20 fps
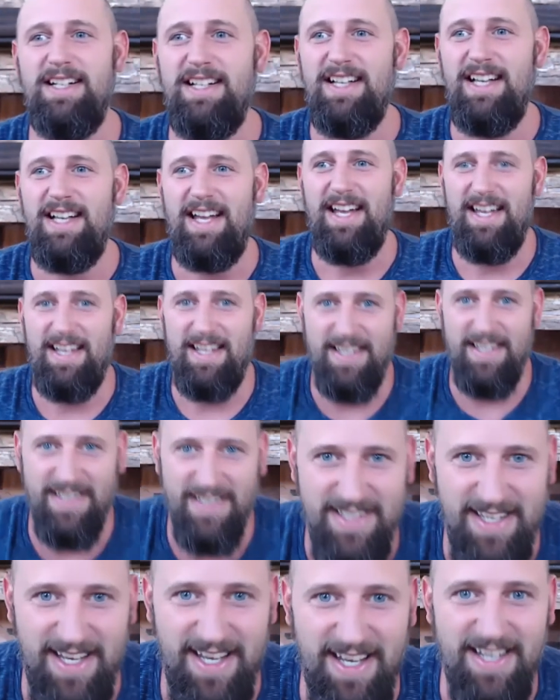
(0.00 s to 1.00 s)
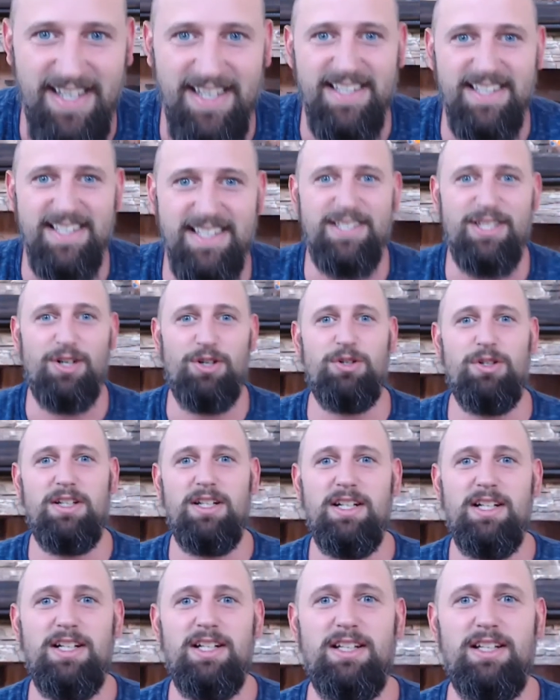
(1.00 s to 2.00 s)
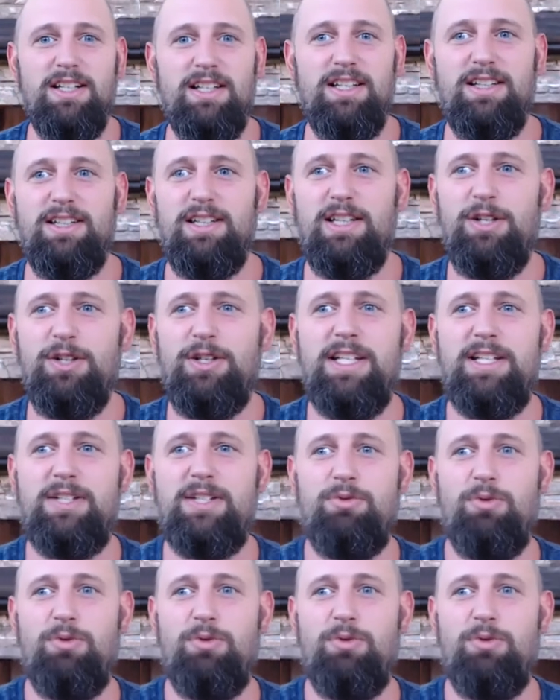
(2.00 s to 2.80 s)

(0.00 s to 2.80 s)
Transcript: And so Lucas